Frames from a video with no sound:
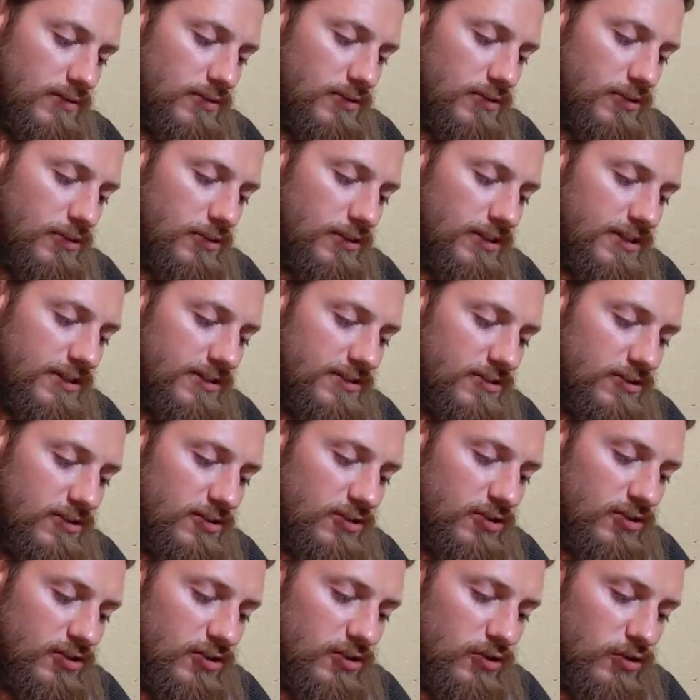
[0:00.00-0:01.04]
Turkeys are
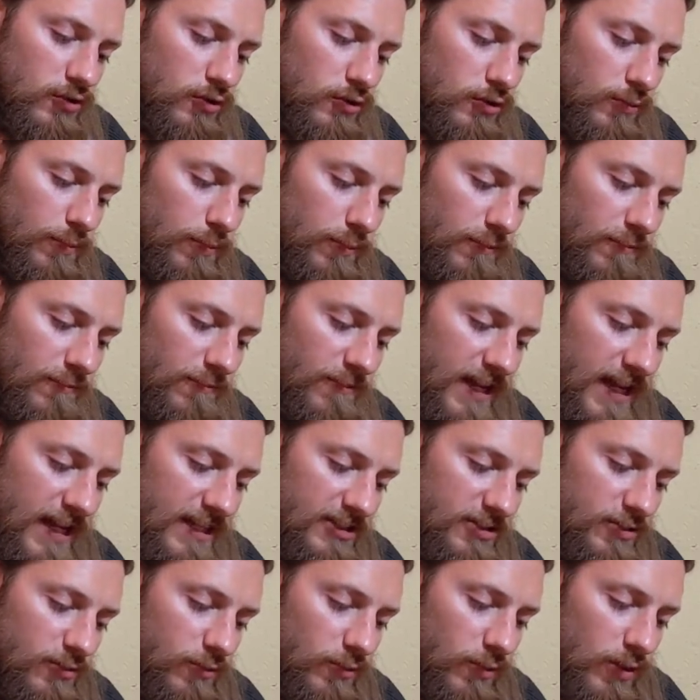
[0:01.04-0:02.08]
super
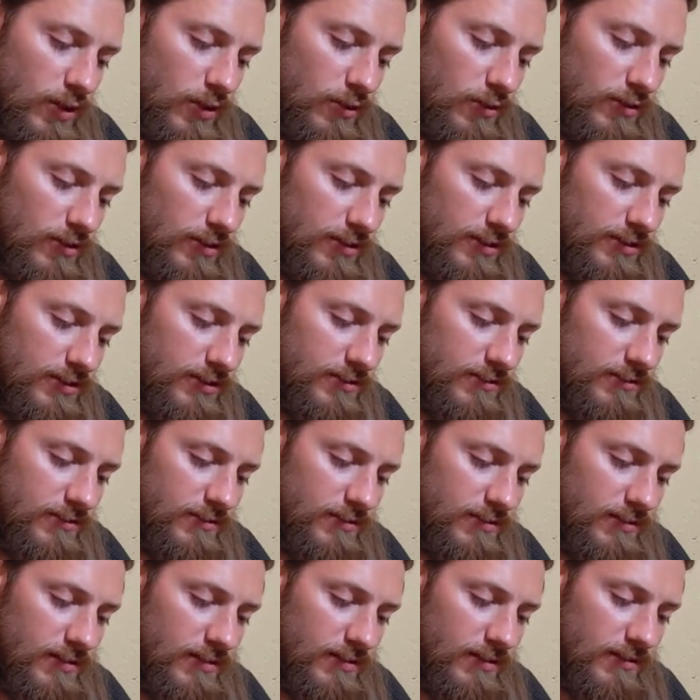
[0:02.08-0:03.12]
fast growers.
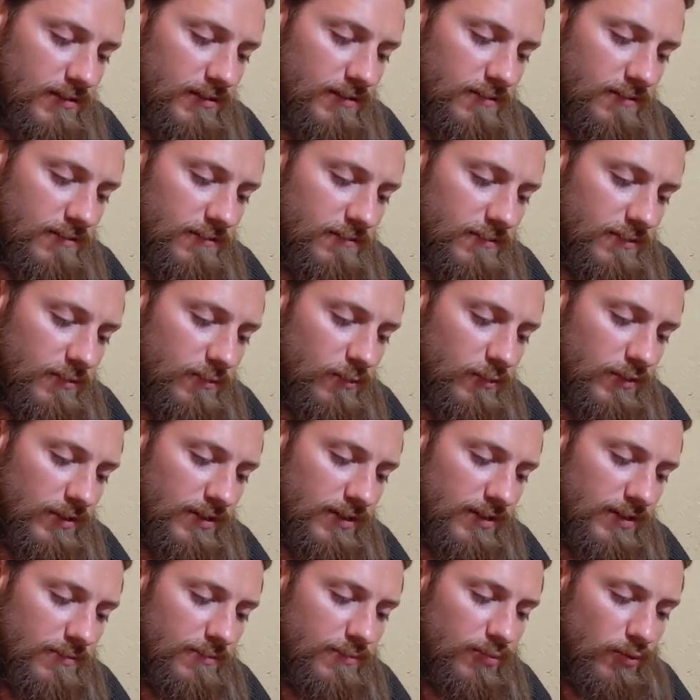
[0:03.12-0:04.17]
From when
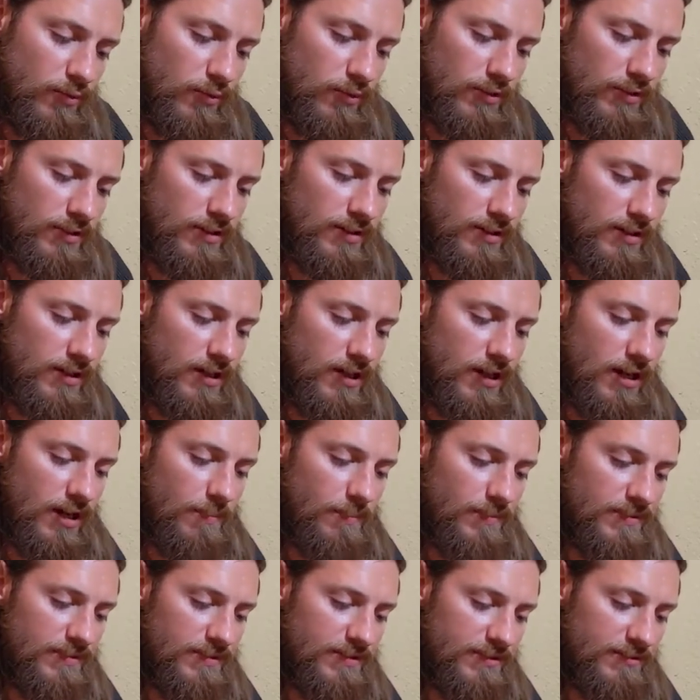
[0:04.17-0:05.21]
they're born
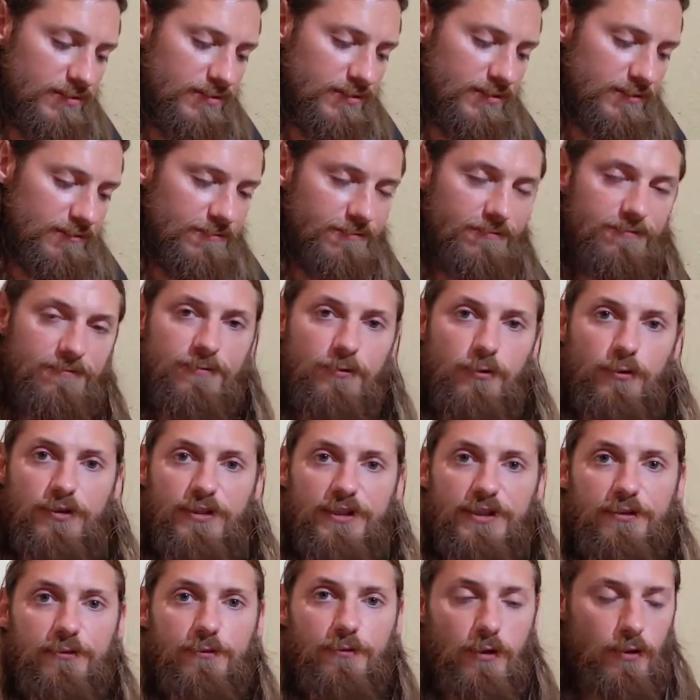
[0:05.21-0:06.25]
up until they're
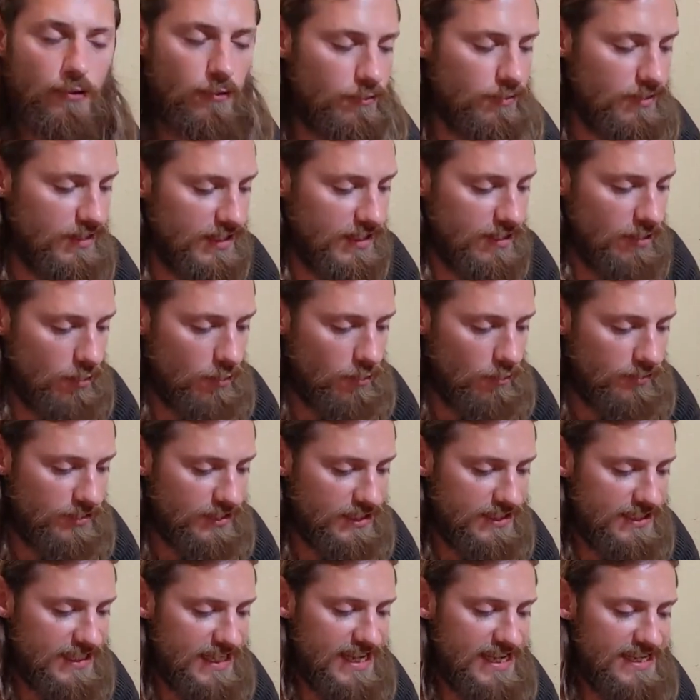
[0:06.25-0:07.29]
fully grown, it
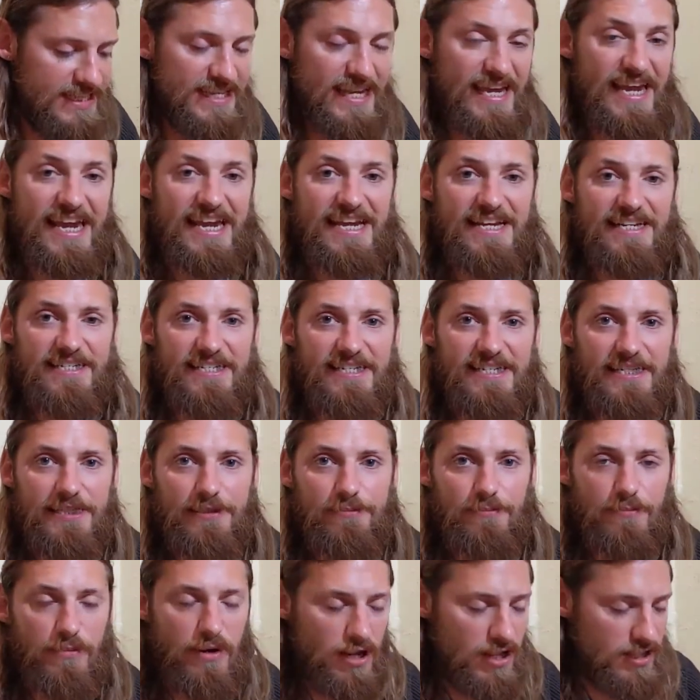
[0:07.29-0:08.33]
only takes
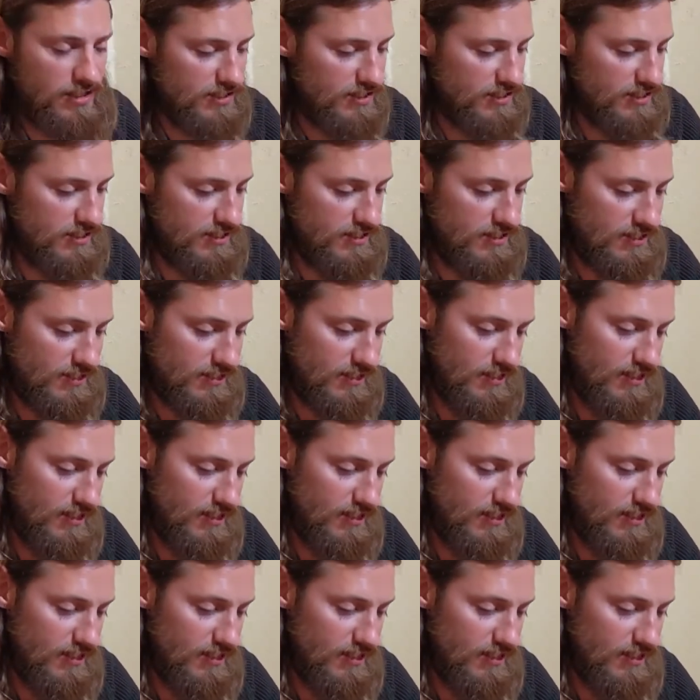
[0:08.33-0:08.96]
18 months.